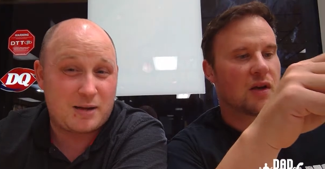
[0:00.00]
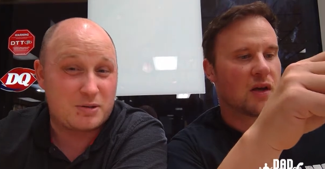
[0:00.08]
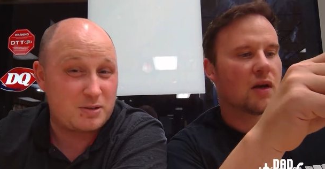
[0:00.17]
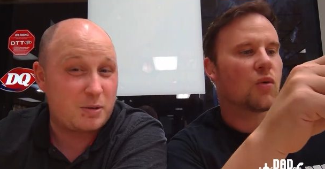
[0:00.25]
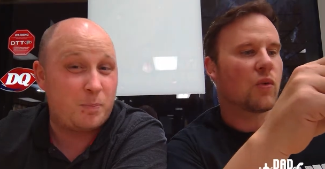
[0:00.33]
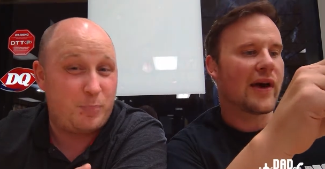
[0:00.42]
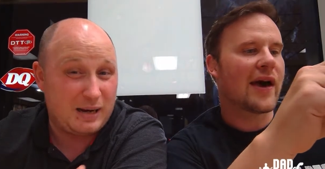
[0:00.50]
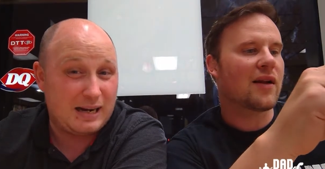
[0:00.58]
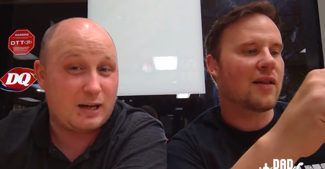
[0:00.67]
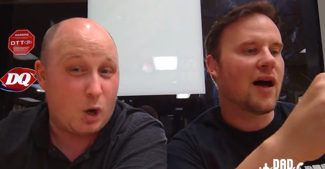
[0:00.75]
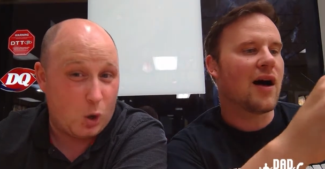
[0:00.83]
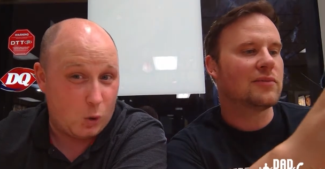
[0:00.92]
Speaker 1: was a big
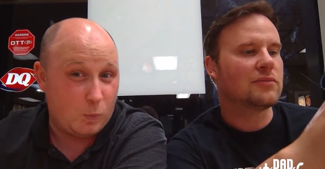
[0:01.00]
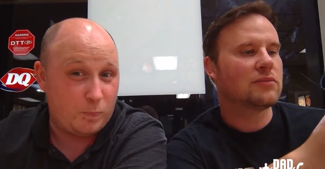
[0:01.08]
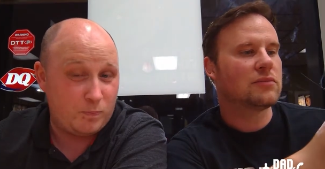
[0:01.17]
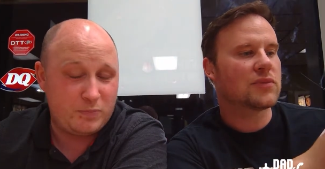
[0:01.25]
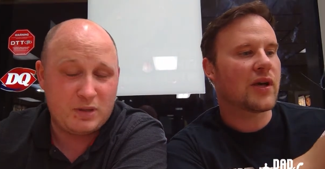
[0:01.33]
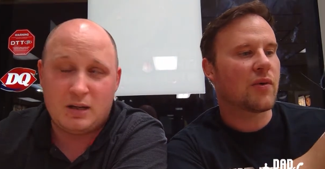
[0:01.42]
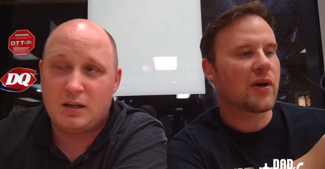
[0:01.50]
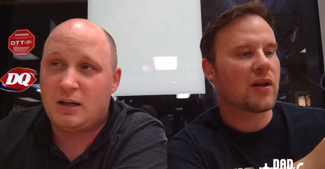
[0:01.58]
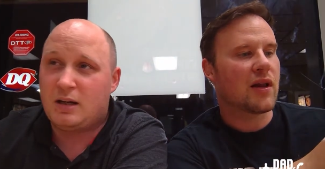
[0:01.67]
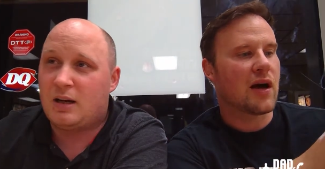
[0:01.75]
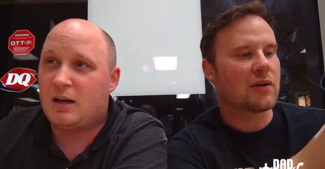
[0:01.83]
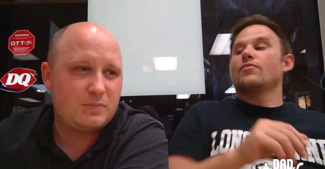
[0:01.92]
home. Yeah, we had
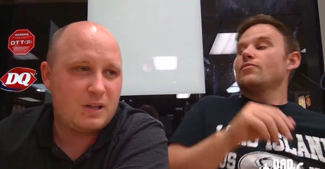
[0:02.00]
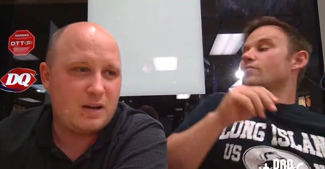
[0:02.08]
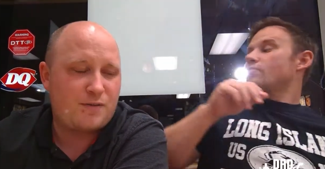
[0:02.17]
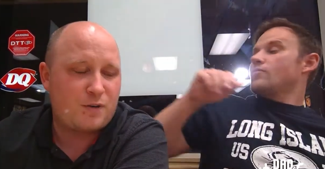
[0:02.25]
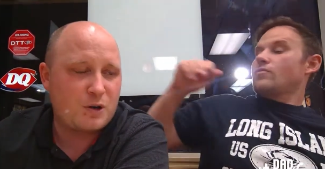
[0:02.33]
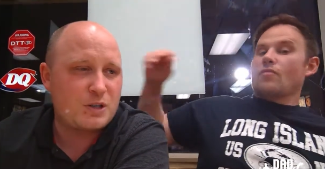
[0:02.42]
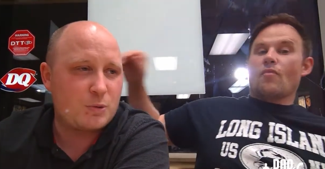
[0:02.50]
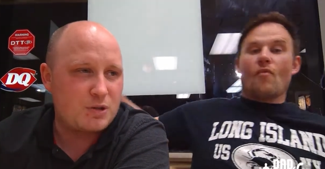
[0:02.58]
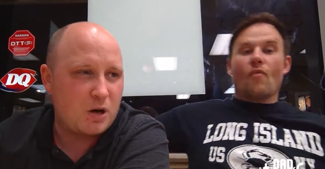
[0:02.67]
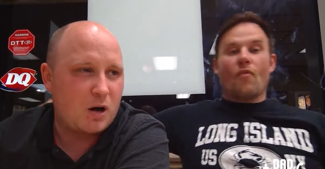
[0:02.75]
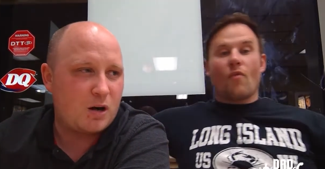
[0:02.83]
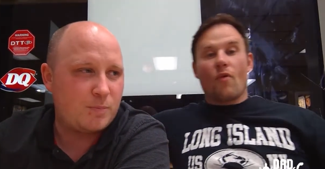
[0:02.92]
a lot. First it
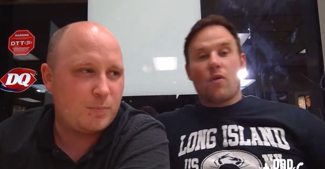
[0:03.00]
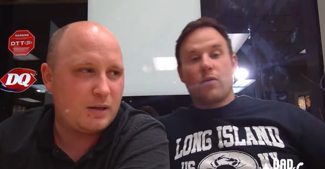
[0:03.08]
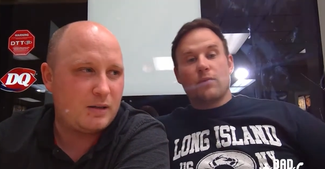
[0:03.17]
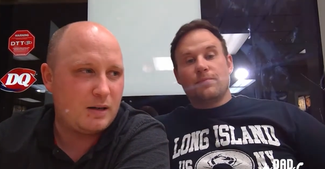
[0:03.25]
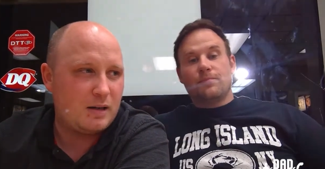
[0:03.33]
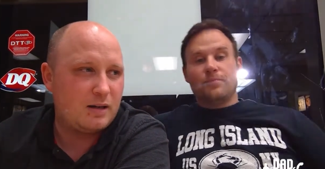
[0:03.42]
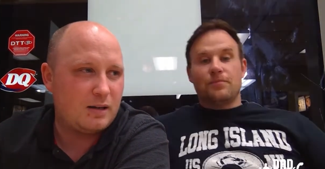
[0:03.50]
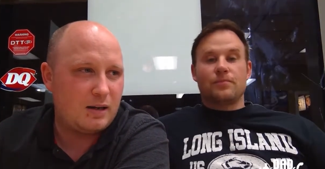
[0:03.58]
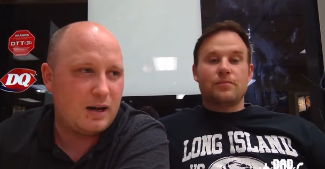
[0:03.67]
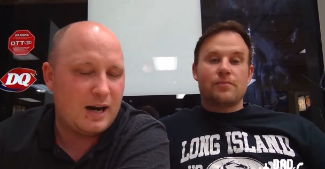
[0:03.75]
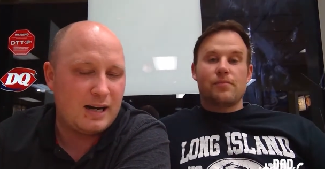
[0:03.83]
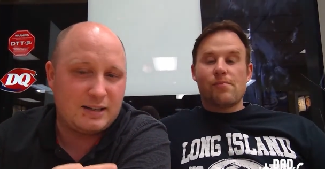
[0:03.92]
was hard, but
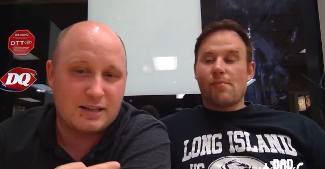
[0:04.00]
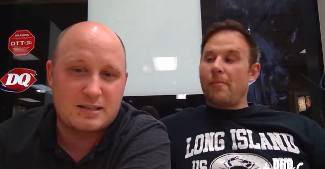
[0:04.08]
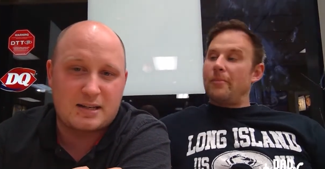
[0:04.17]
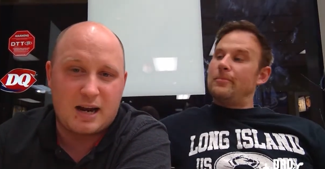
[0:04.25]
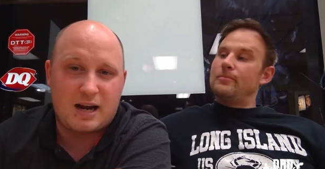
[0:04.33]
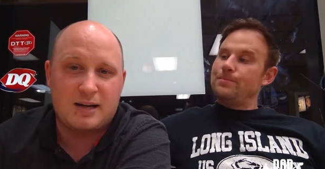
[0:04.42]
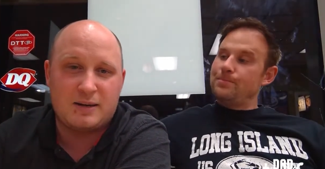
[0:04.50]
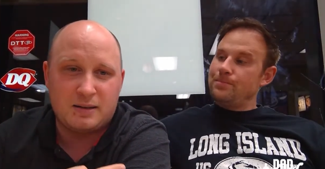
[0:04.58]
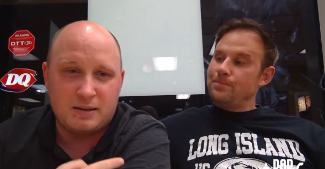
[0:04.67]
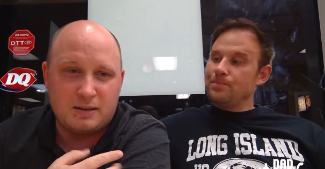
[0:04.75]
I had this guy